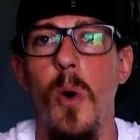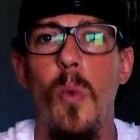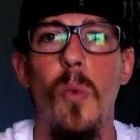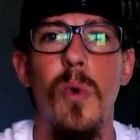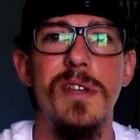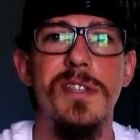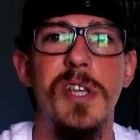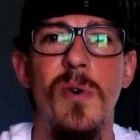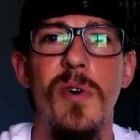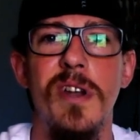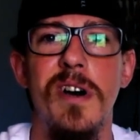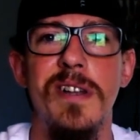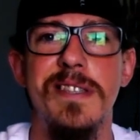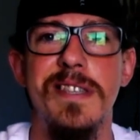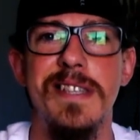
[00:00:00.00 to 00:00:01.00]
What's going
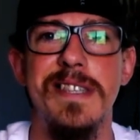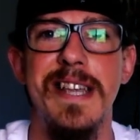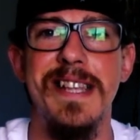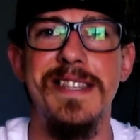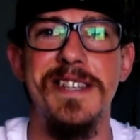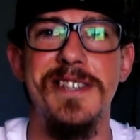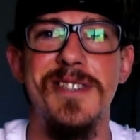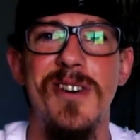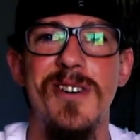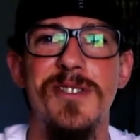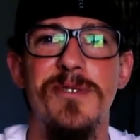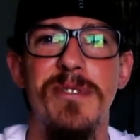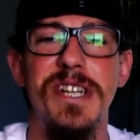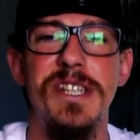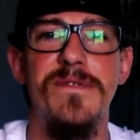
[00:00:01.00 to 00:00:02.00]
on, Six Dancing
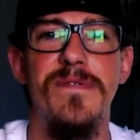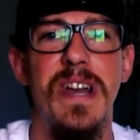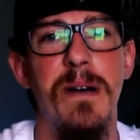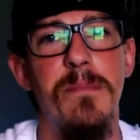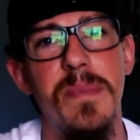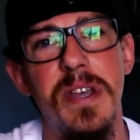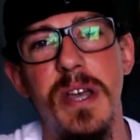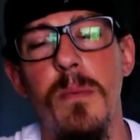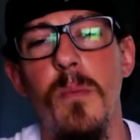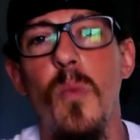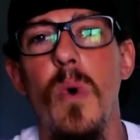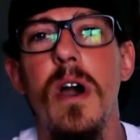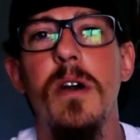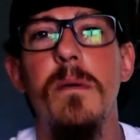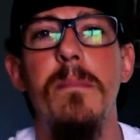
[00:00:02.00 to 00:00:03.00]
Stars Ranch family, and
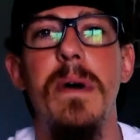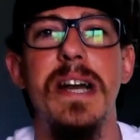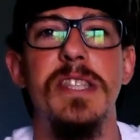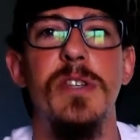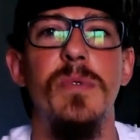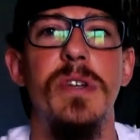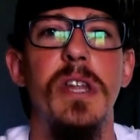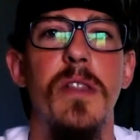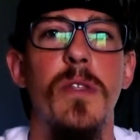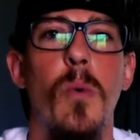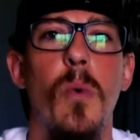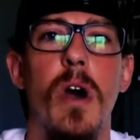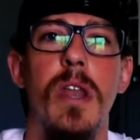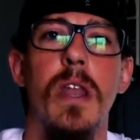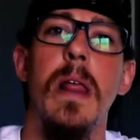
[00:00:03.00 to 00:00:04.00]
welcome back to another
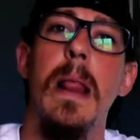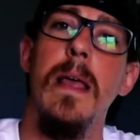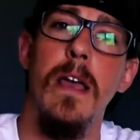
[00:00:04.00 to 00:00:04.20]
one.